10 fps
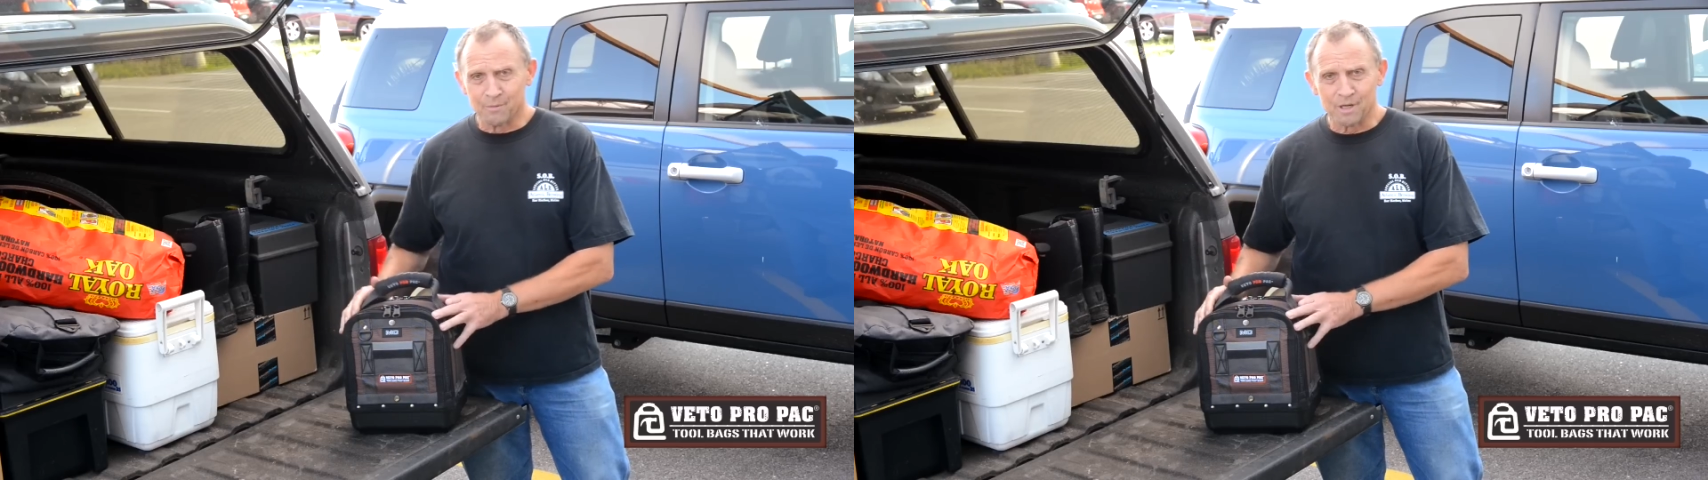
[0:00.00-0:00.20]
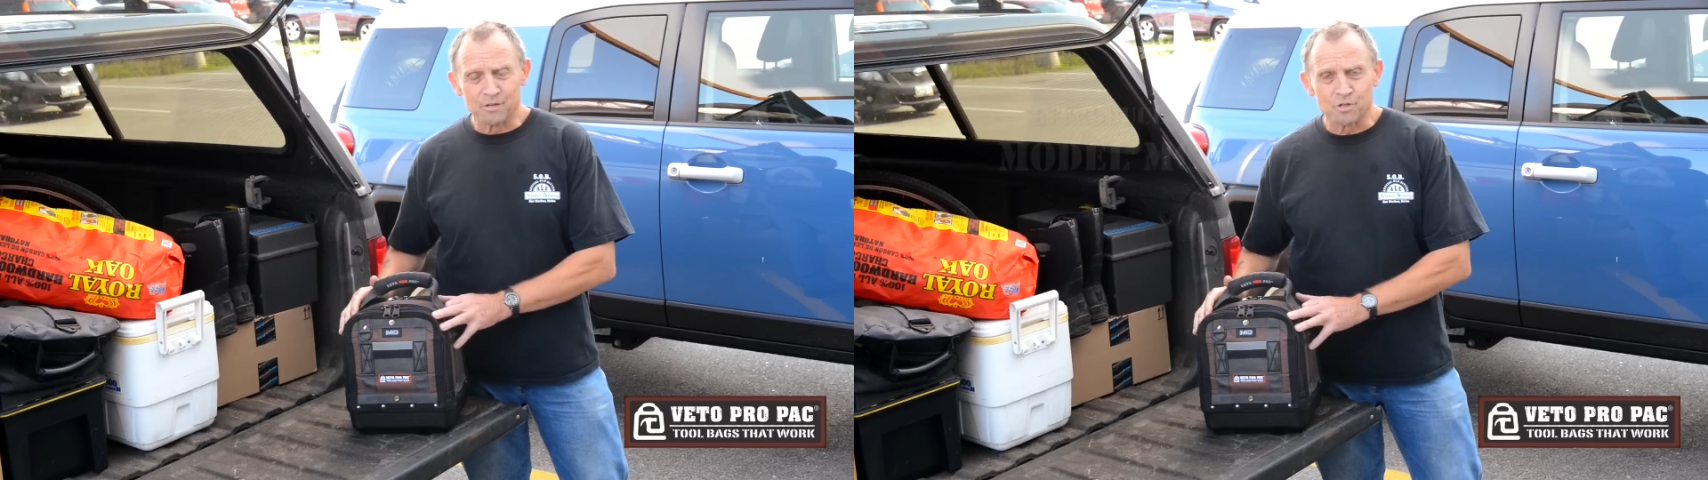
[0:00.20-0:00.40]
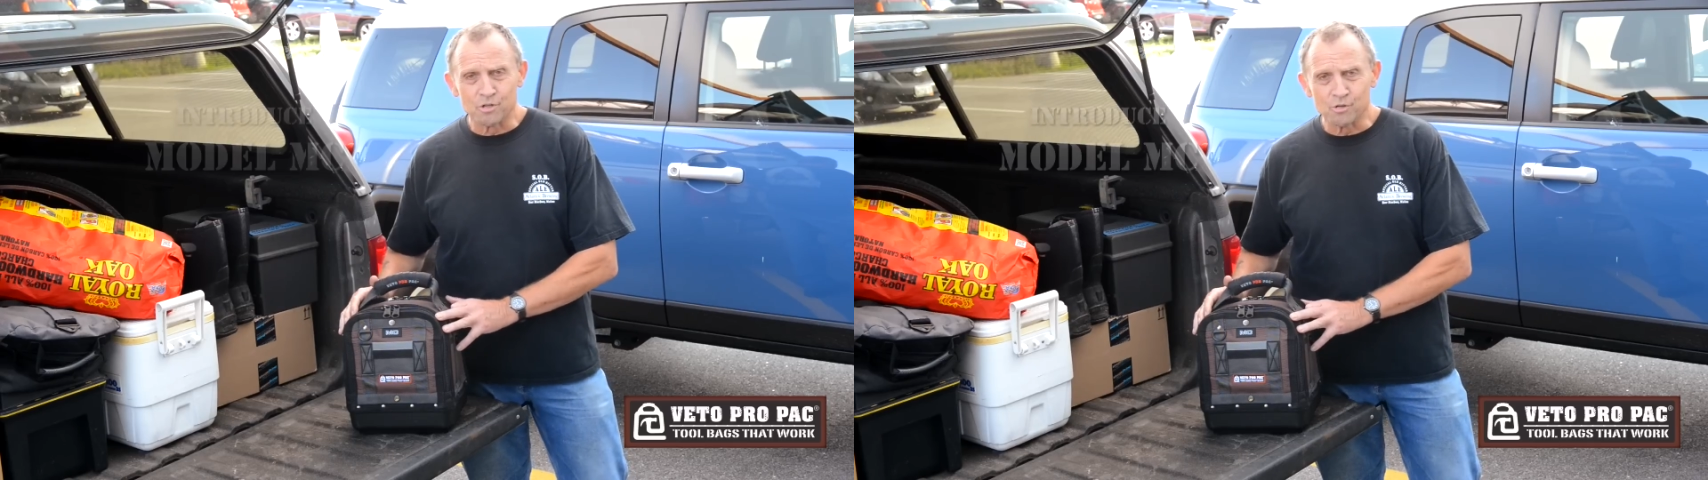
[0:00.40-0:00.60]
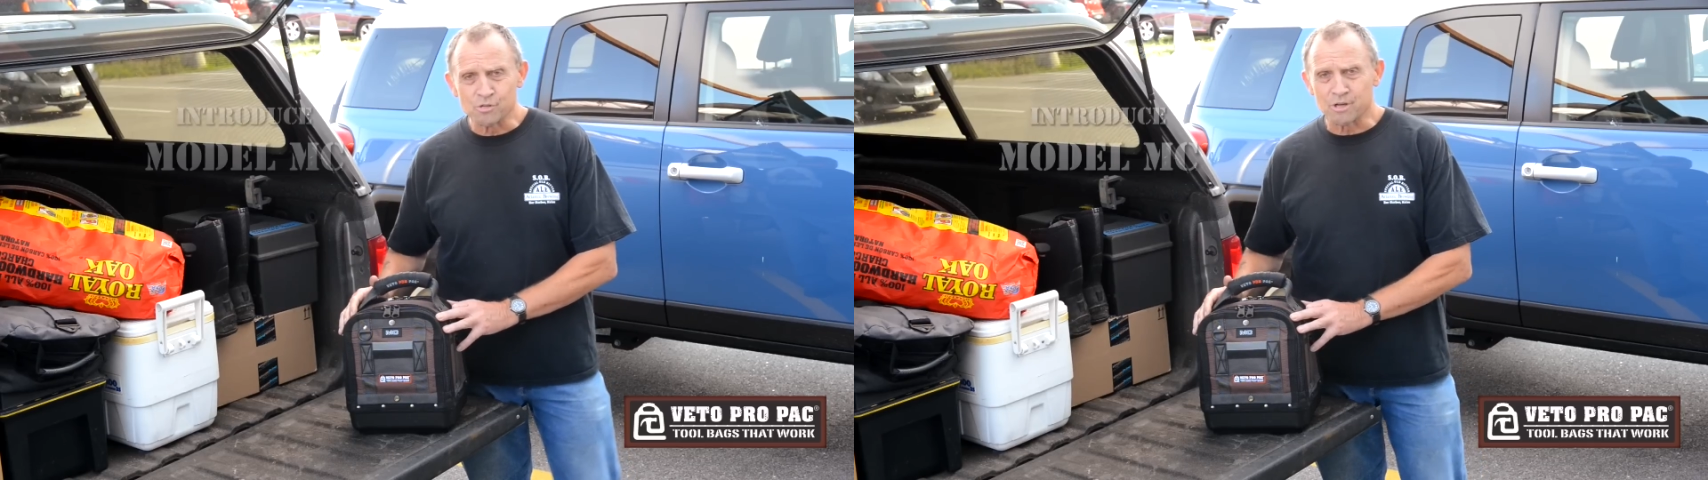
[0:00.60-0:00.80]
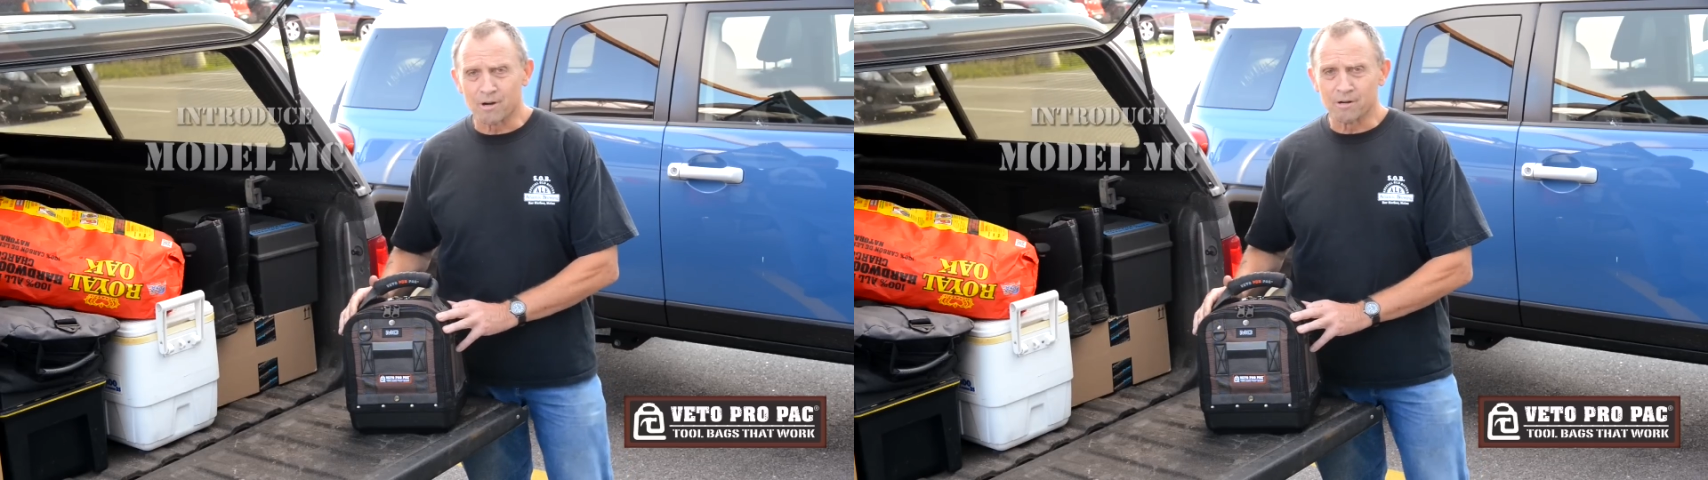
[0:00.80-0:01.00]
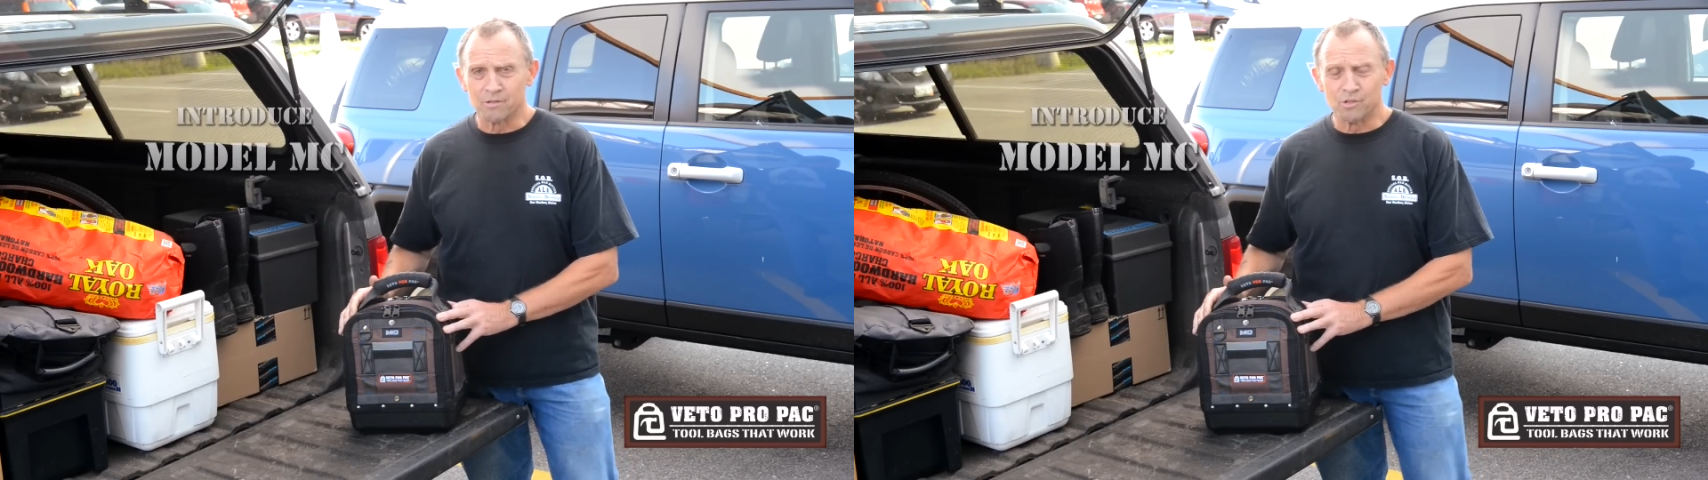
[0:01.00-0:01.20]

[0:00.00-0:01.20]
I want to introduce our